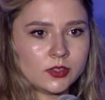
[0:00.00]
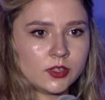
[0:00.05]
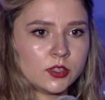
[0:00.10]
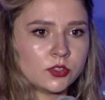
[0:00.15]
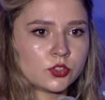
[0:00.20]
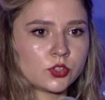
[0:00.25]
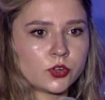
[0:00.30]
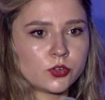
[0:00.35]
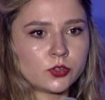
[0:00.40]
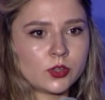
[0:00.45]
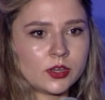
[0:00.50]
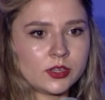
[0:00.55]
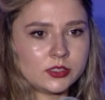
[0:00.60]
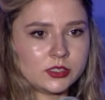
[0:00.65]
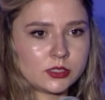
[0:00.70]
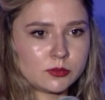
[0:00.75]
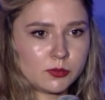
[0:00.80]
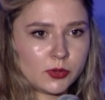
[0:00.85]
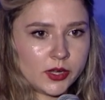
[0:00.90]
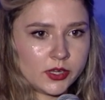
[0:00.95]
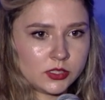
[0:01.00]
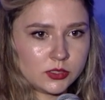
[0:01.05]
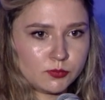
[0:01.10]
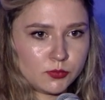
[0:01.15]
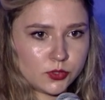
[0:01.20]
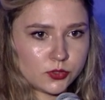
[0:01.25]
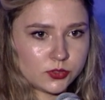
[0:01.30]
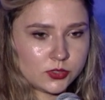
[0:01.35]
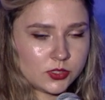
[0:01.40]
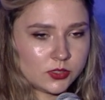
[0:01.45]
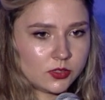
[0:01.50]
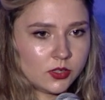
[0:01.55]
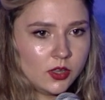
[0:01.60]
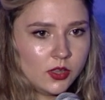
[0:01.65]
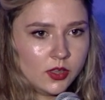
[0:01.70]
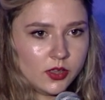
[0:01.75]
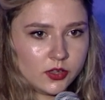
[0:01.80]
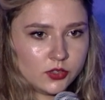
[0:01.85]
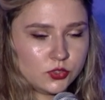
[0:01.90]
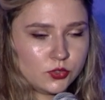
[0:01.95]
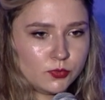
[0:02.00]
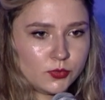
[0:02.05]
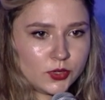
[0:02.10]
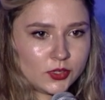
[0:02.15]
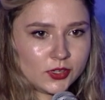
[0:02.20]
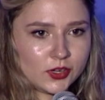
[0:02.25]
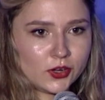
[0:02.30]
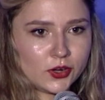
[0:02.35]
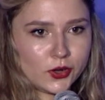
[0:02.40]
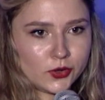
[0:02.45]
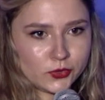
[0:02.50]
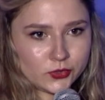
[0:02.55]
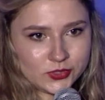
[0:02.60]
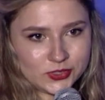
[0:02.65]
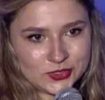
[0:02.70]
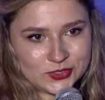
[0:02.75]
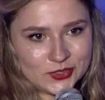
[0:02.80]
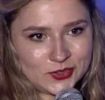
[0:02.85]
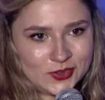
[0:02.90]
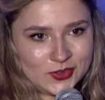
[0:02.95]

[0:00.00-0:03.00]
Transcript: internally displaced person and you bring clothes